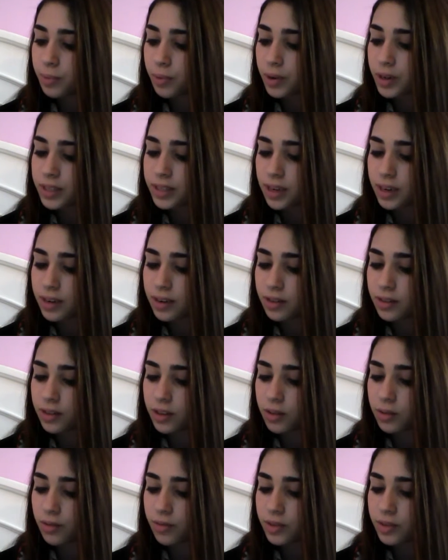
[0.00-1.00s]
Point and in the
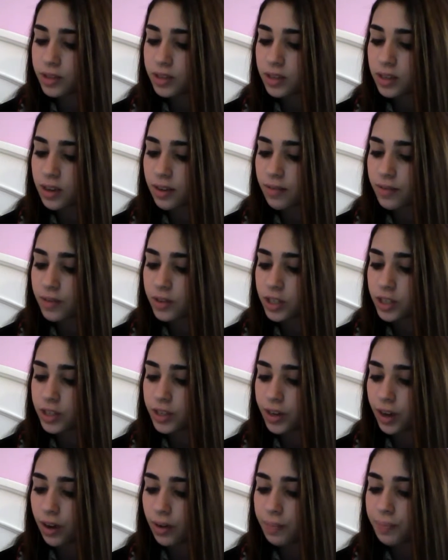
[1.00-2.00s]
University of
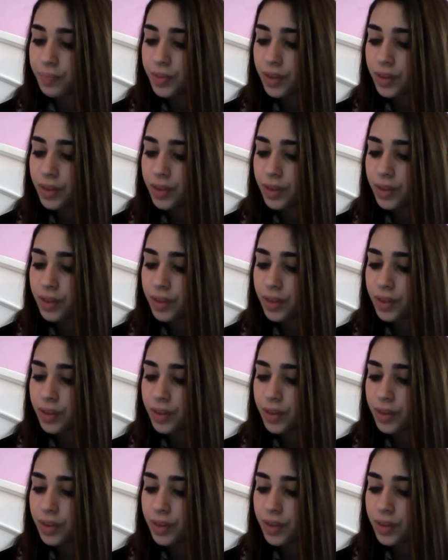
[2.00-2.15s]
Virginia,